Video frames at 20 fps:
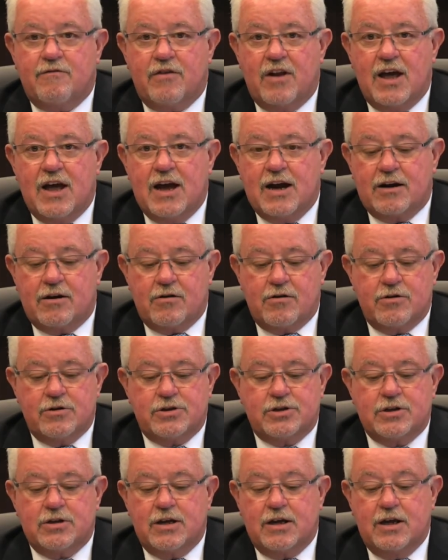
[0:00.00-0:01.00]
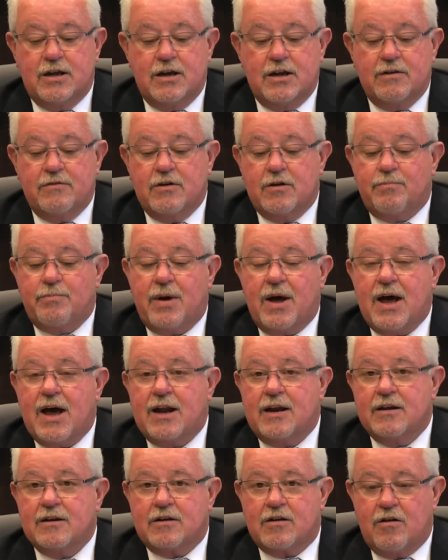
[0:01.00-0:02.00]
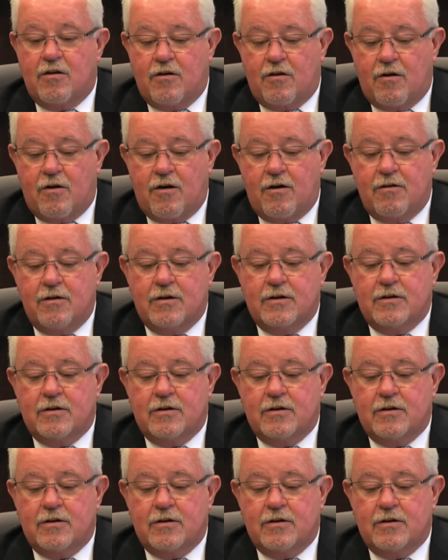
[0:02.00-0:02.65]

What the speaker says: flaggers, and even a pilot car